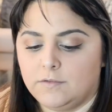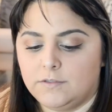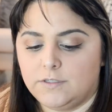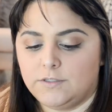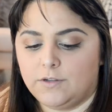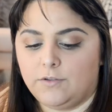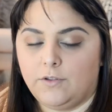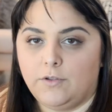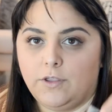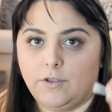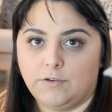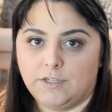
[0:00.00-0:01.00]
Just took a little
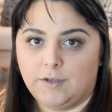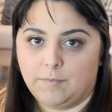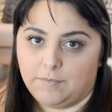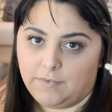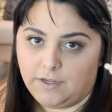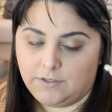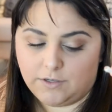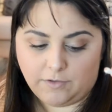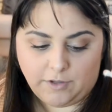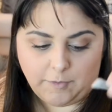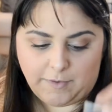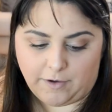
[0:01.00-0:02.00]
Q-tip. It took a
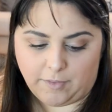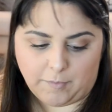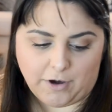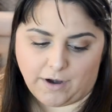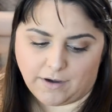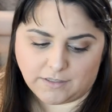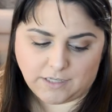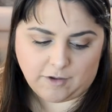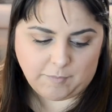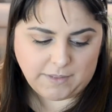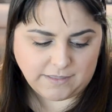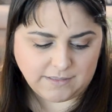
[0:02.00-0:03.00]
little bit of the product
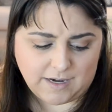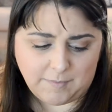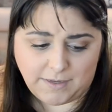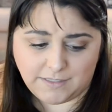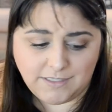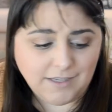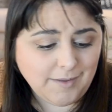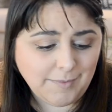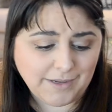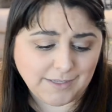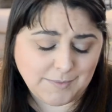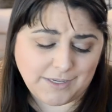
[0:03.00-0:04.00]
off, but that's not a big deal
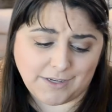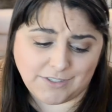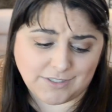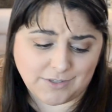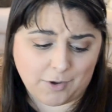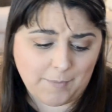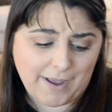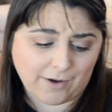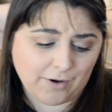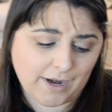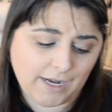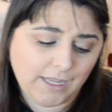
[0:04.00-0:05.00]
because we can just go
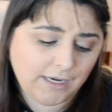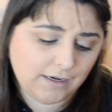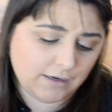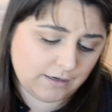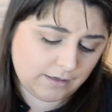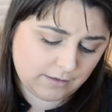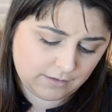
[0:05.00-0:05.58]
back right in